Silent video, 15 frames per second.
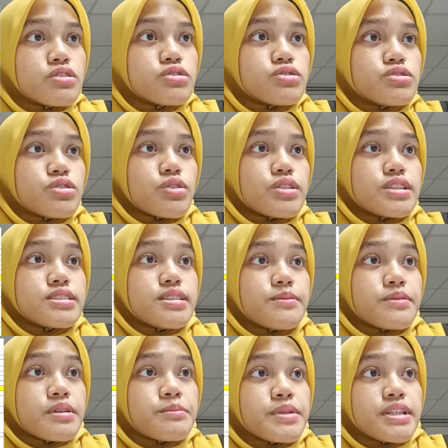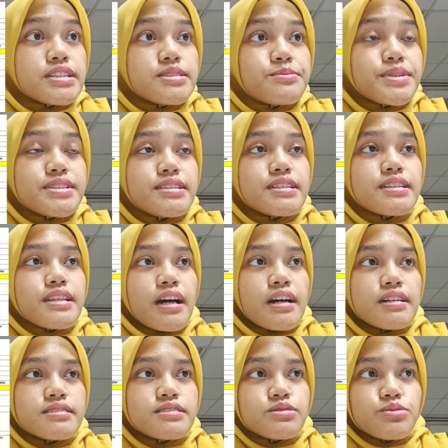So the symptom is missing
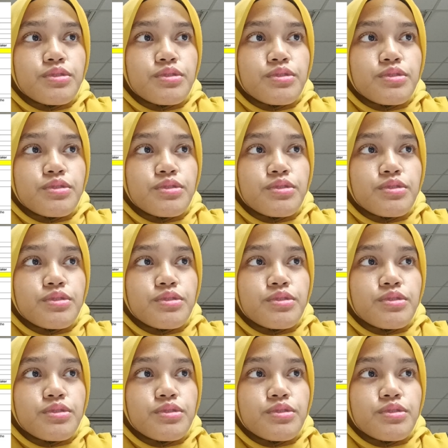tiles,